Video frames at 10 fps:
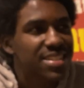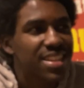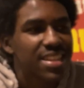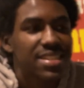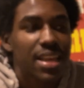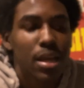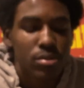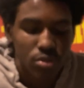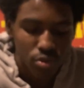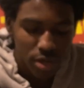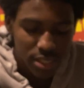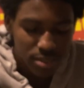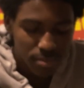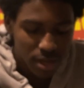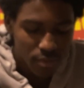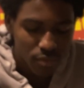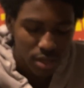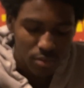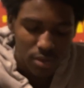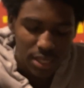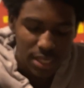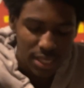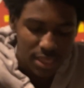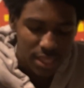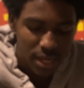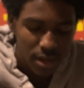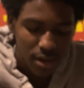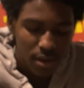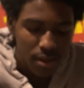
That sounds crazy, but I really want to get there.